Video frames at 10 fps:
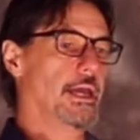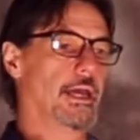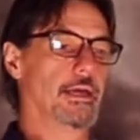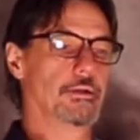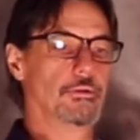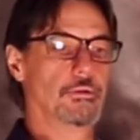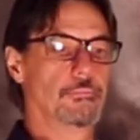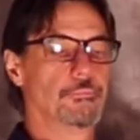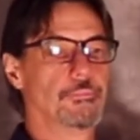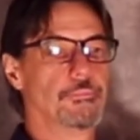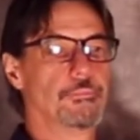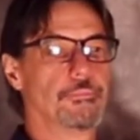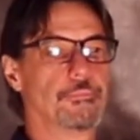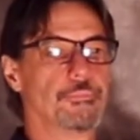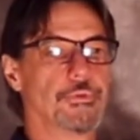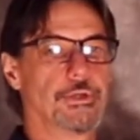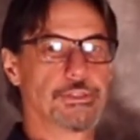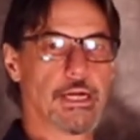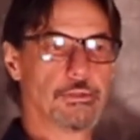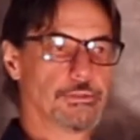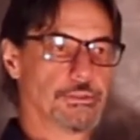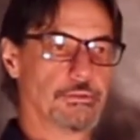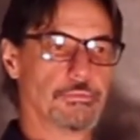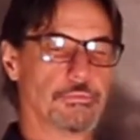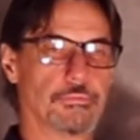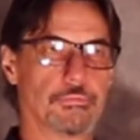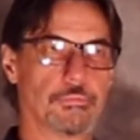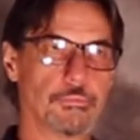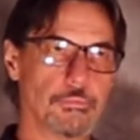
And the challenge of